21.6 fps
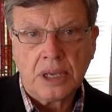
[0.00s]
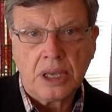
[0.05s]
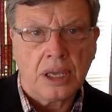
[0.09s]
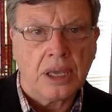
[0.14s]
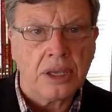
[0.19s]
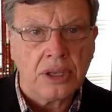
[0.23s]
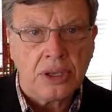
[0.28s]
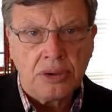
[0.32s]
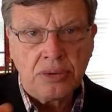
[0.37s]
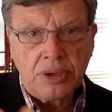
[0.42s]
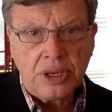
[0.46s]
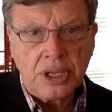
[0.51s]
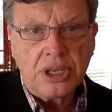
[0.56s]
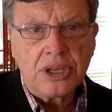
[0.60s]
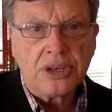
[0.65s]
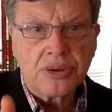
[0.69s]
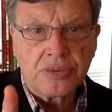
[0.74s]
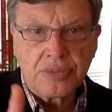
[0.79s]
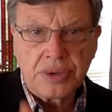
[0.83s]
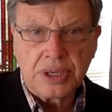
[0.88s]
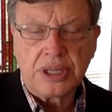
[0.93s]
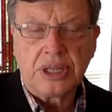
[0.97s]
And you need
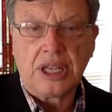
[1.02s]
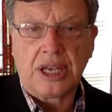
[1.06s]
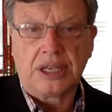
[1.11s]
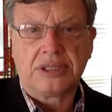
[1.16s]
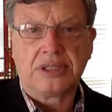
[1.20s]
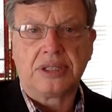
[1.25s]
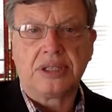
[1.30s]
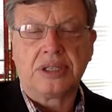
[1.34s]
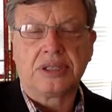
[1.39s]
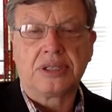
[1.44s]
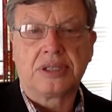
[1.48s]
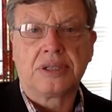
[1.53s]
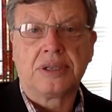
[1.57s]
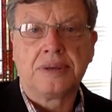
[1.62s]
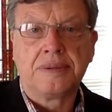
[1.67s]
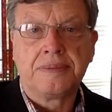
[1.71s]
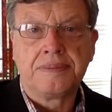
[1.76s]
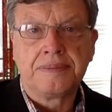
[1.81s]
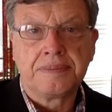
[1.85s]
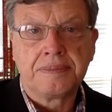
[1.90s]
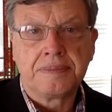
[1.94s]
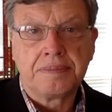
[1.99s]
to realize this
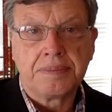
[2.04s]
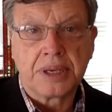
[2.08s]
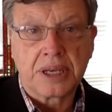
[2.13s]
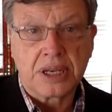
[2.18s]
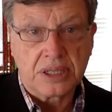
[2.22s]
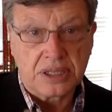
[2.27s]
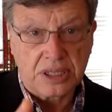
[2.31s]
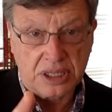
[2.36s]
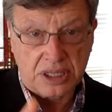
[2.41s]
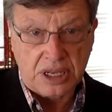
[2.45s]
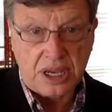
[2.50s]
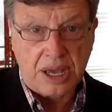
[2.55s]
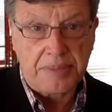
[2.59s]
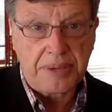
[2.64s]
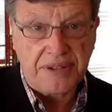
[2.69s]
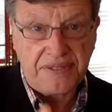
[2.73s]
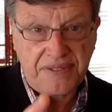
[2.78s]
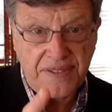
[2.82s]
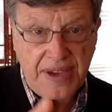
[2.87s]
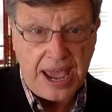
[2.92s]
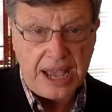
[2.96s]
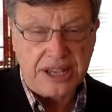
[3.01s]
because it's
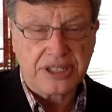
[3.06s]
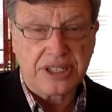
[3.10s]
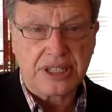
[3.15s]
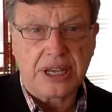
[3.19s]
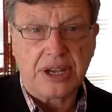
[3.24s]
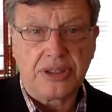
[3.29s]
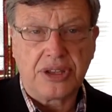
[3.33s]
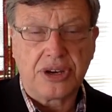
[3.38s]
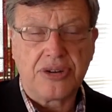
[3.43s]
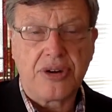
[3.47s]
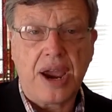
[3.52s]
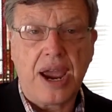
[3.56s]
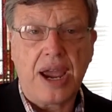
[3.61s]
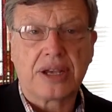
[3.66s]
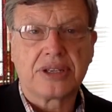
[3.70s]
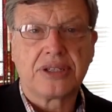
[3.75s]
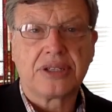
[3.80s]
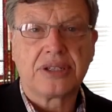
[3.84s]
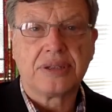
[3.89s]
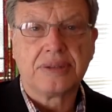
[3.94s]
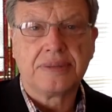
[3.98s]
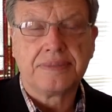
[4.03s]
coming fast down the
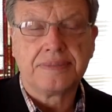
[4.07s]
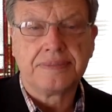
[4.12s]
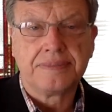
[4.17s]
tracks.